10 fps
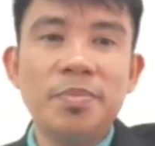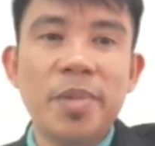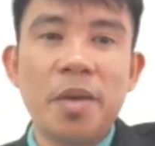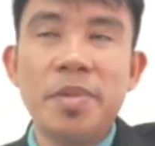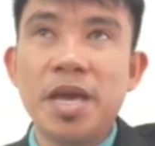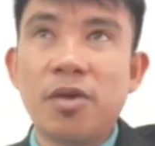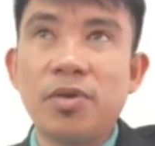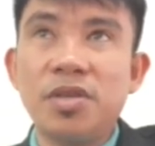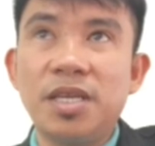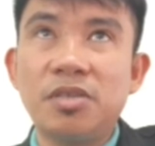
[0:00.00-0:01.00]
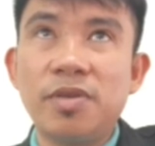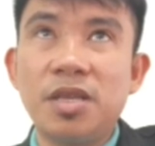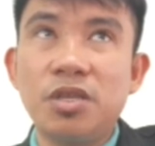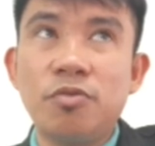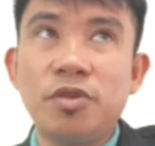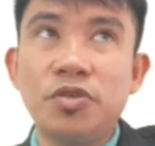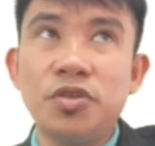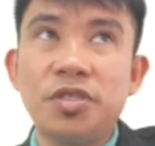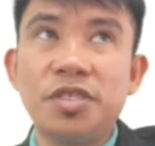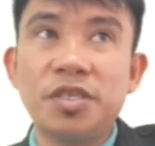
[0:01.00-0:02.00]
Maybe a quadrilateral that you want to
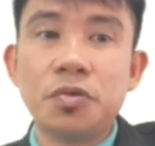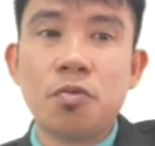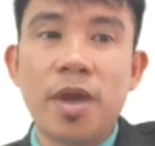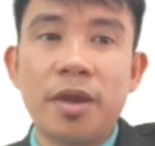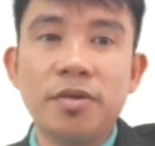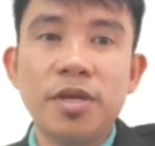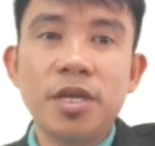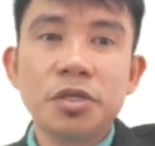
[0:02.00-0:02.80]
use is a square.